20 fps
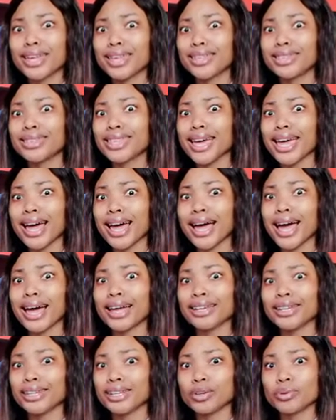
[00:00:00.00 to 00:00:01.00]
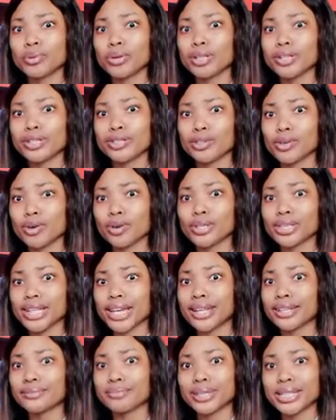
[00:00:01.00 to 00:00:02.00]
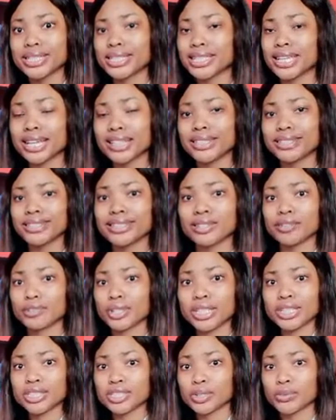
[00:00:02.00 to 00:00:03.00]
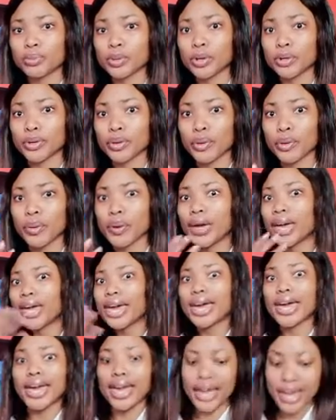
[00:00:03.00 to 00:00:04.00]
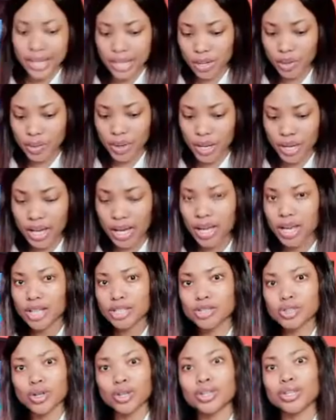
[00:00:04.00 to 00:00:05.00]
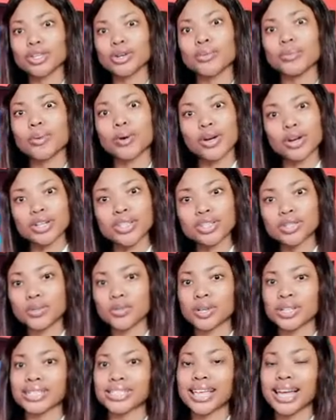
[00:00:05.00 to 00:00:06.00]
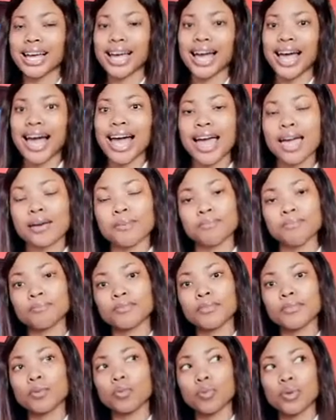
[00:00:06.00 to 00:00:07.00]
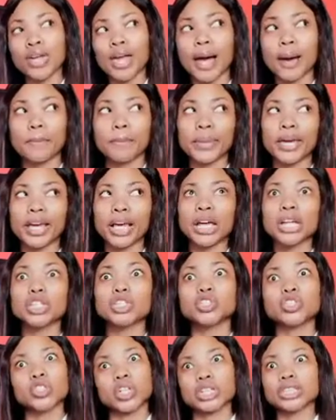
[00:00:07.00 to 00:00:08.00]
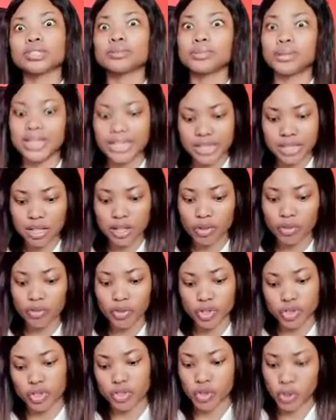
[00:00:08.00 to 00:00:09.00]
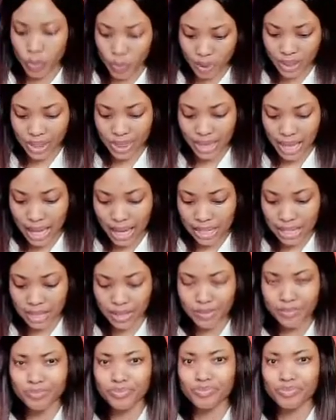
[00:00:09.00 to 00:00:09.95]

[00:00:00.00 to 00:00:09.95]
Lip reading: they're unequally yoked and basically the relationship won't go anywhere. So the person was like, we are being judgmental for doing that.